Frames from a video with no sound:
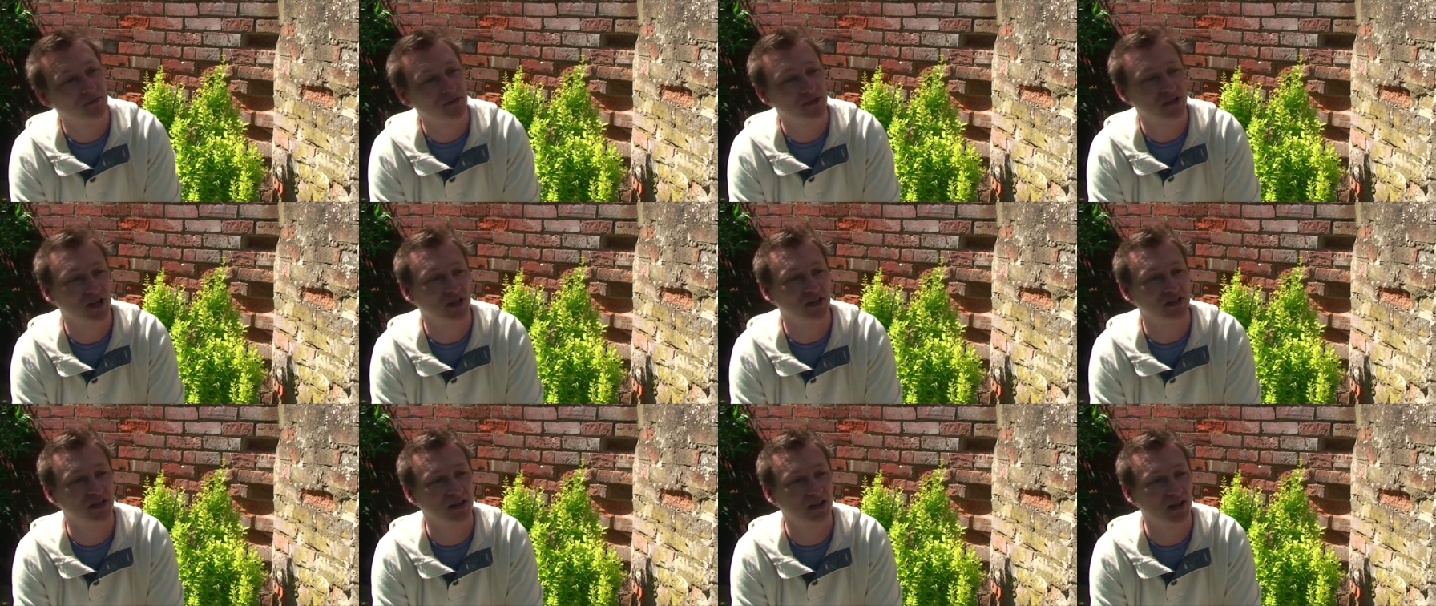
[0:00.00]

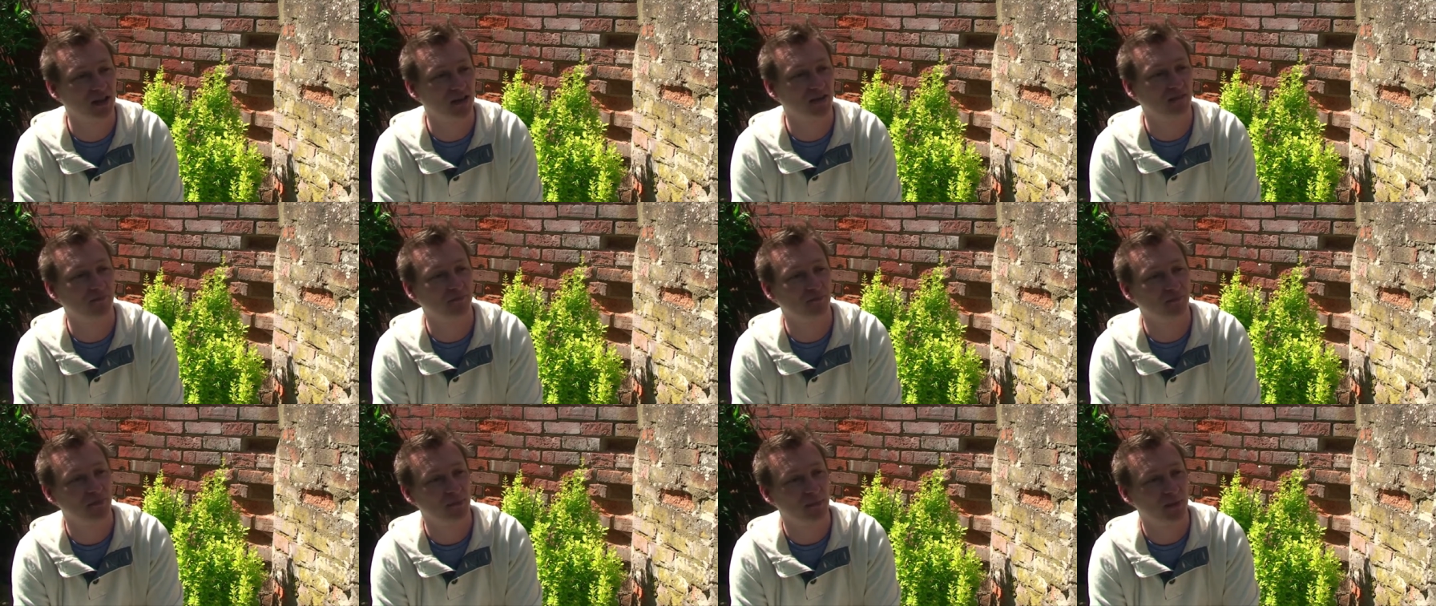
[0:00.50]
checked it out.
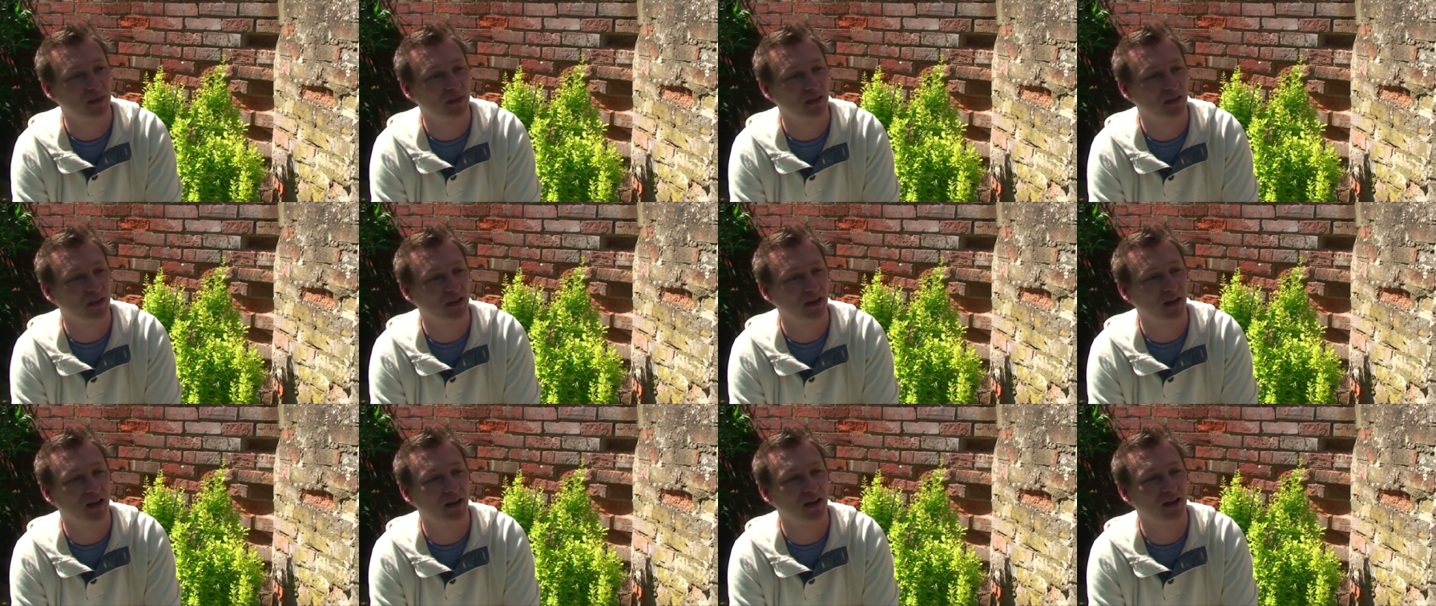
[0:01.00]

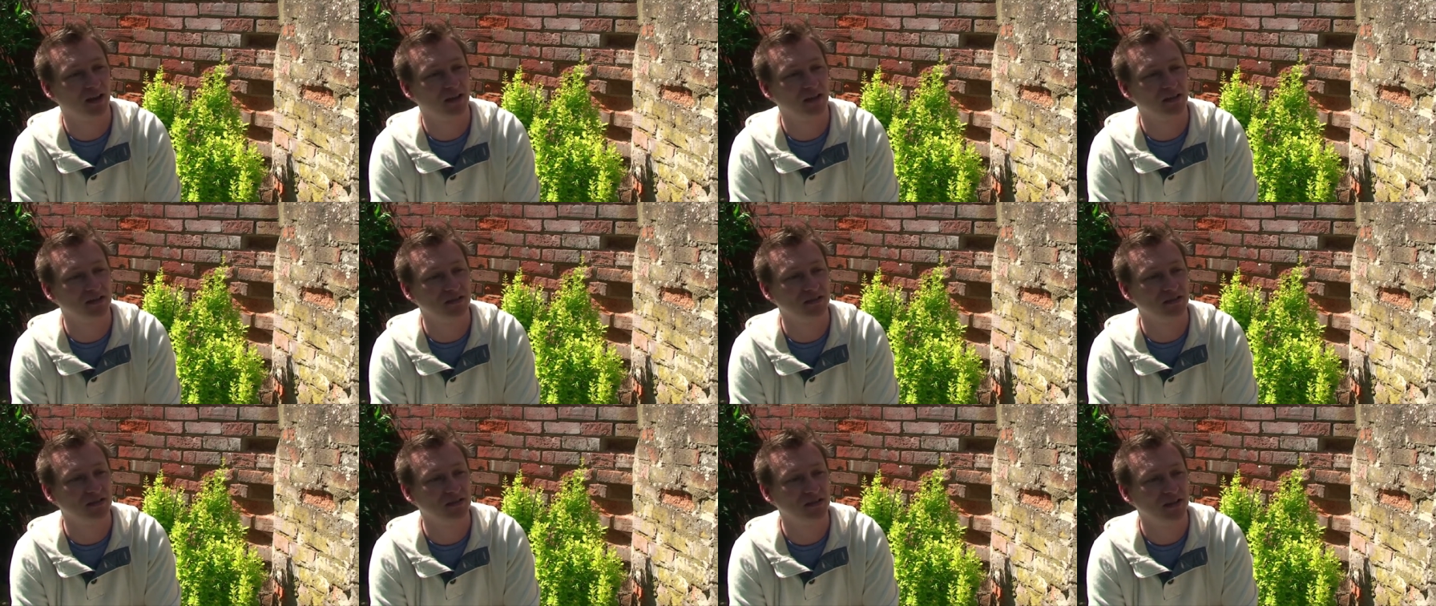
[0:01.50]

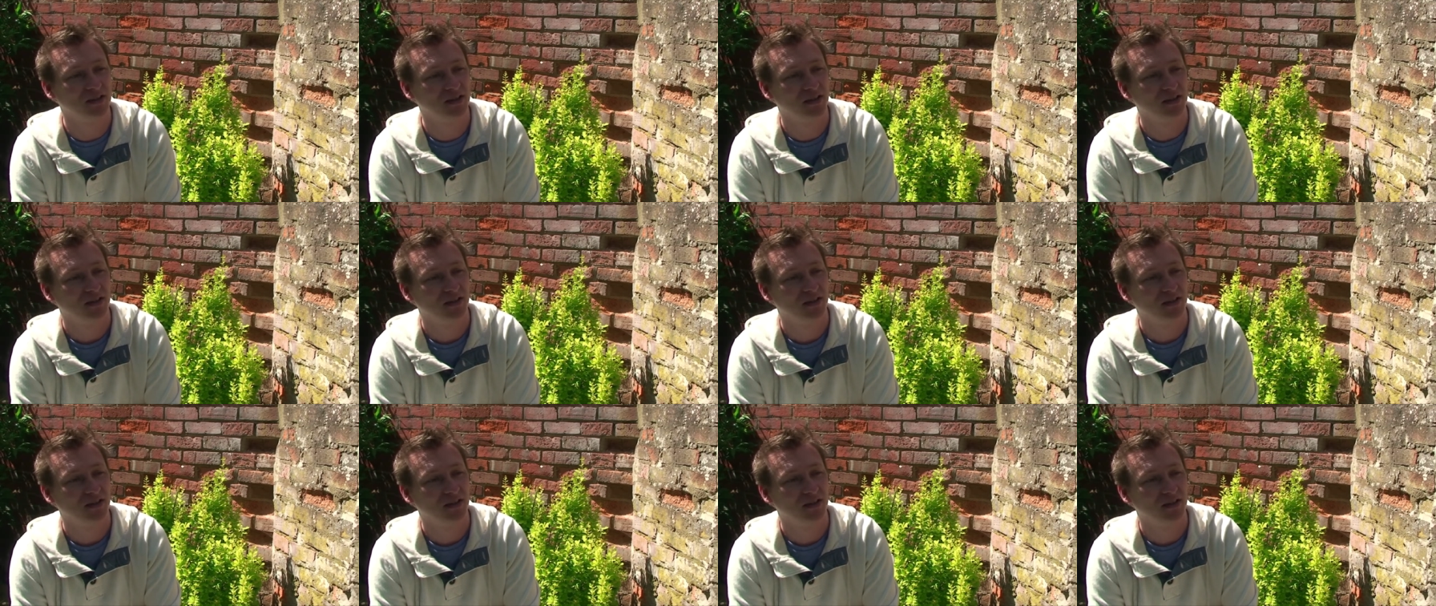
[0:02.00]
And